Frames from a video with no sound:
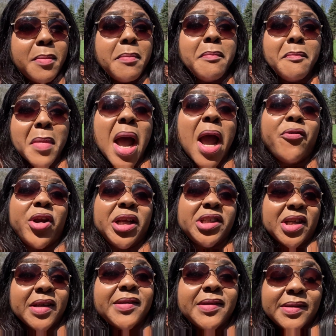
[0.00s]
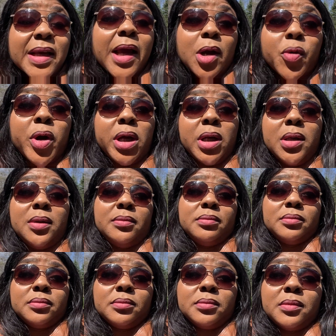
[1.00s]
Marriage is sacred,
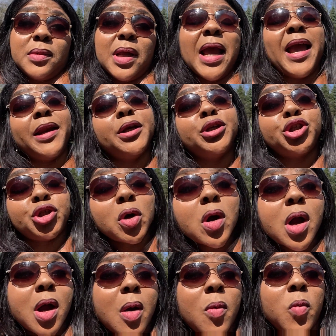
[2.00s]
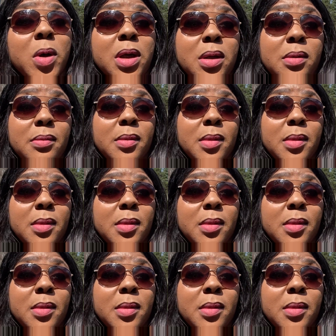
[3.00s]
and it should come with